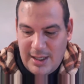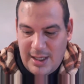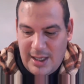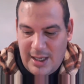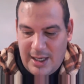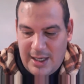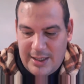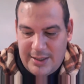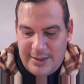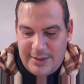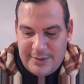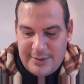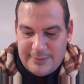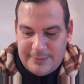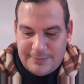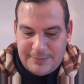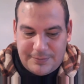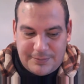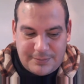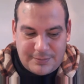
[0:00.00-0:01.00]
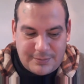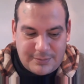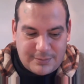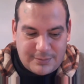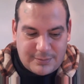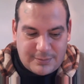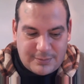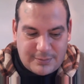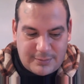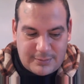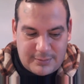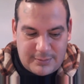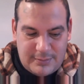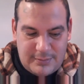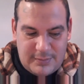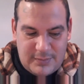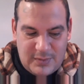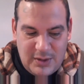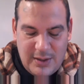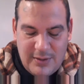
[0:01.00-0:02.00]
And
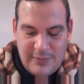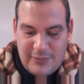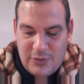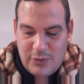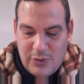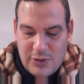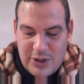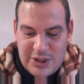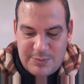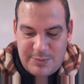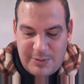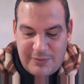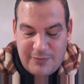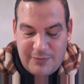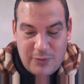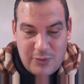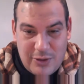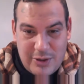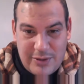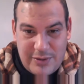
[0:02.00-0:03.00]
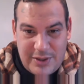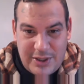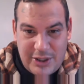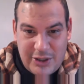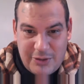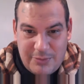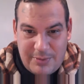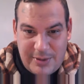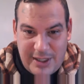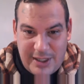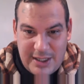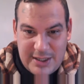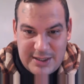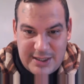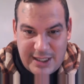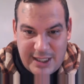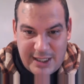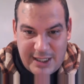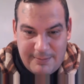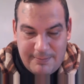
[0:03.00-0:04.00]
of course, before the Europeans
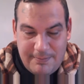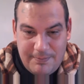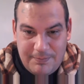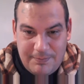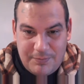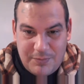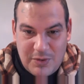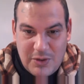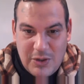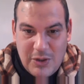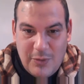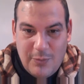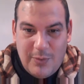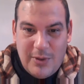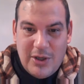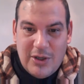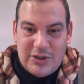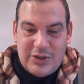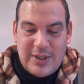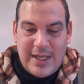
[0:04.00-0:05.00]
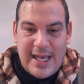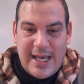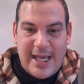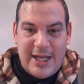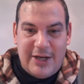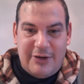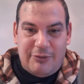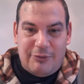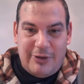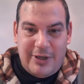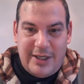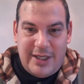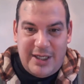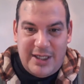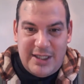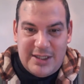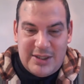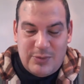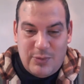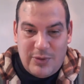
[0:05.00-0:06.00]
came, we also had
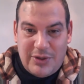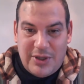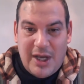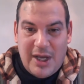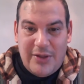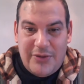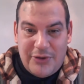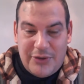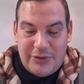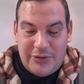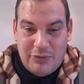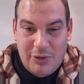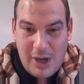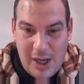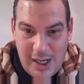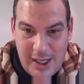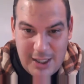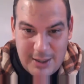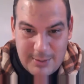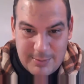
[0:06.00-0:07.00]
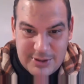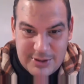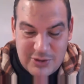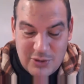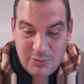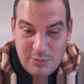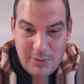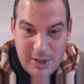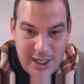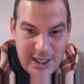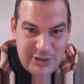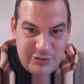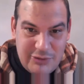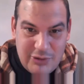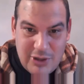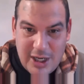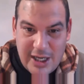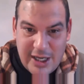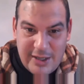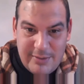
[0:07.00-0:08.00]
treaties with other tribes. So my
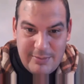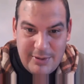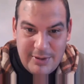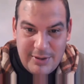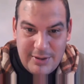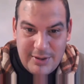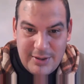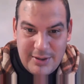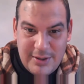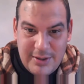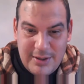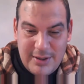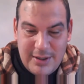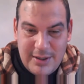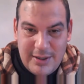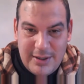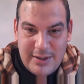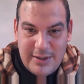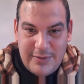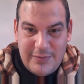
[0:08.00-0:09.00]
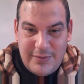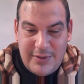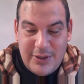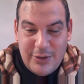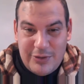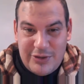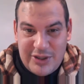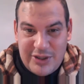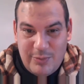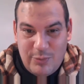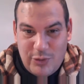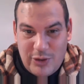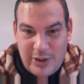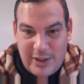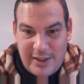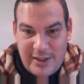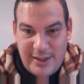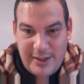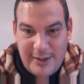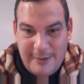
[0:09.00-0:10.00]
tribe, the
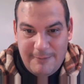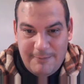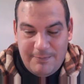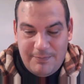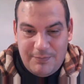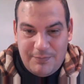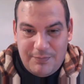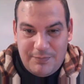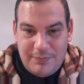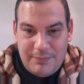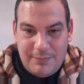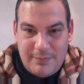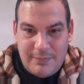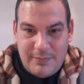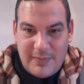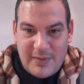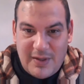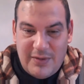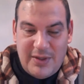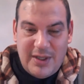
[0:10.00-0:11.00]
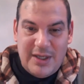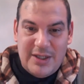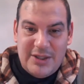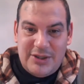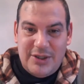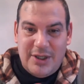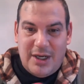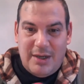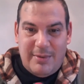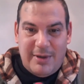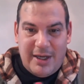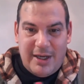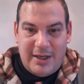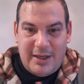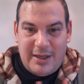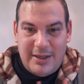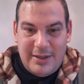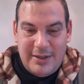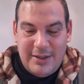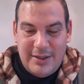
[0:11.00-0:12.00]
Ojibway, the Anishinaabe,
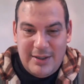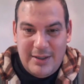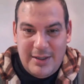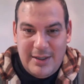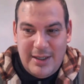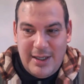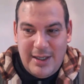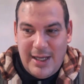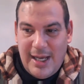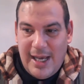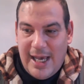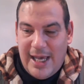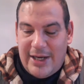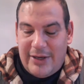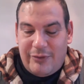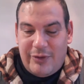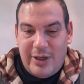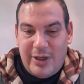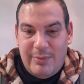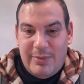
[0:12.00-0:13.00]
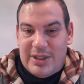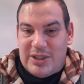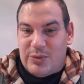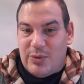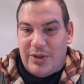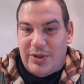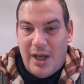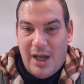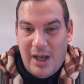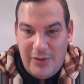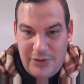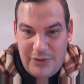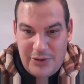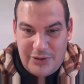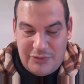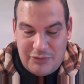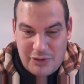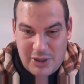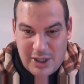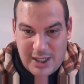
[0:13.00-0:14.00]
had agreements with other
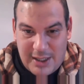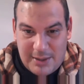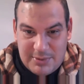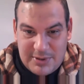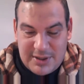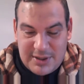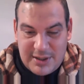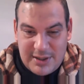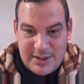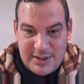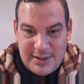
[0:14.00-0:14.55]
tribes.